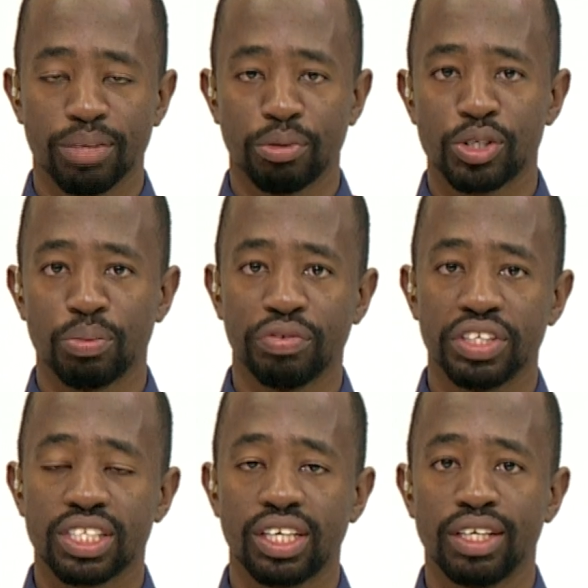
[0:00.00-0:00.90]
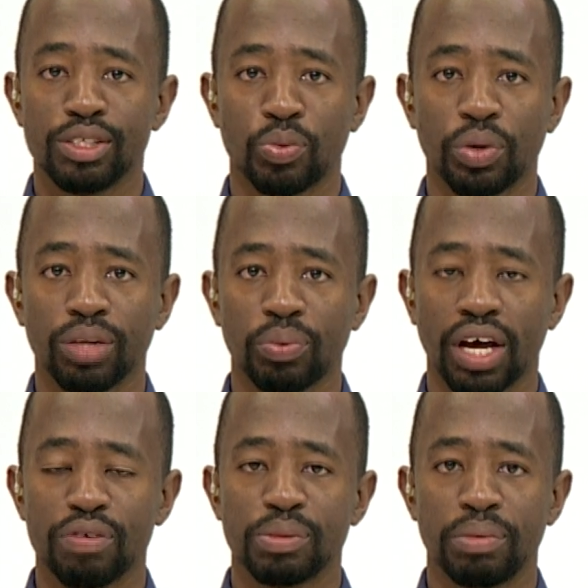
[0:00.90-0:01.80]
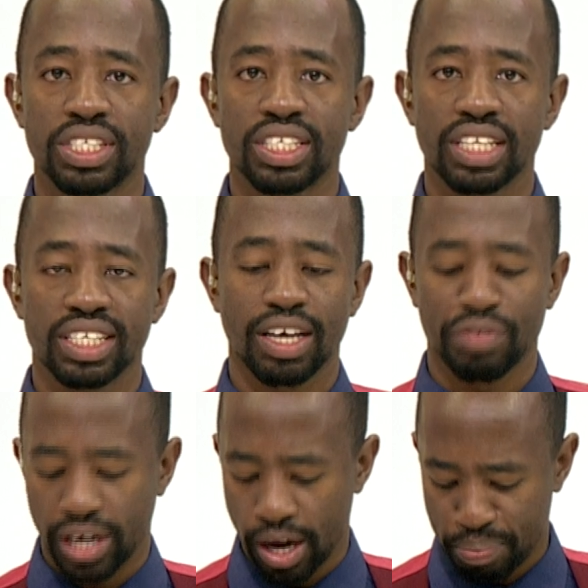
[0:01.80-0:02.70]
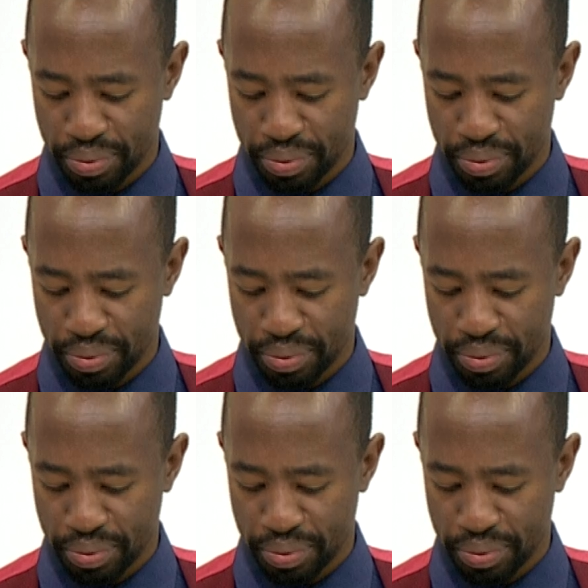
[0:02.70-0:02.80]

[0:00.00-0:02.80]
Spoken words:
the bottom of the screen as well. We have some messages. Let's have that up.